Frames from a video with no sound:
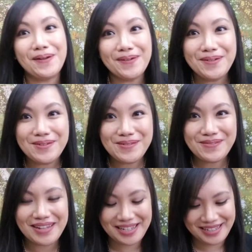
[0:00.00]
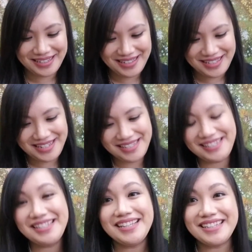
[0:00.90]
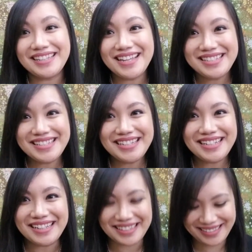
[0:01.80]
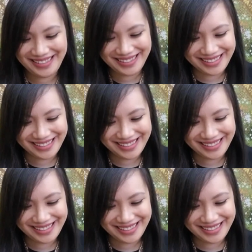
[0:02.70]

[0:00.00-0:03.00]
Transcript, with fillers: Oh my goodness. Yes, it is.